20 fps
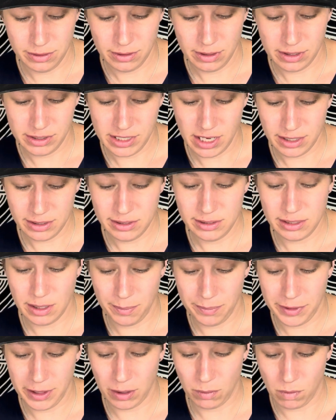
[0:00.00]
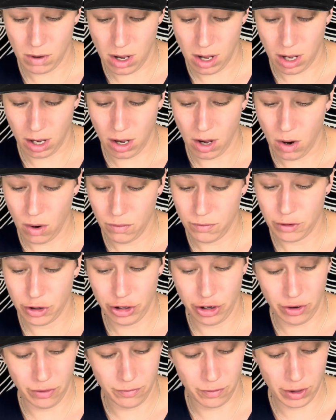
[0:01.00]
does something wrong over
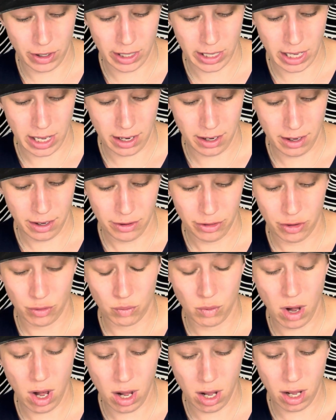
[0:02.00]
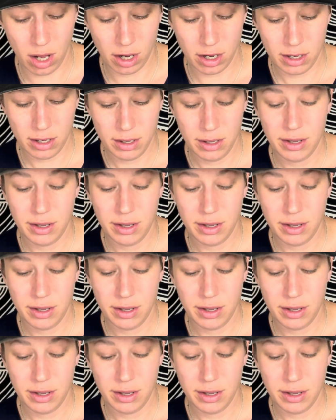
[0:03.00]
and over again, the wrong,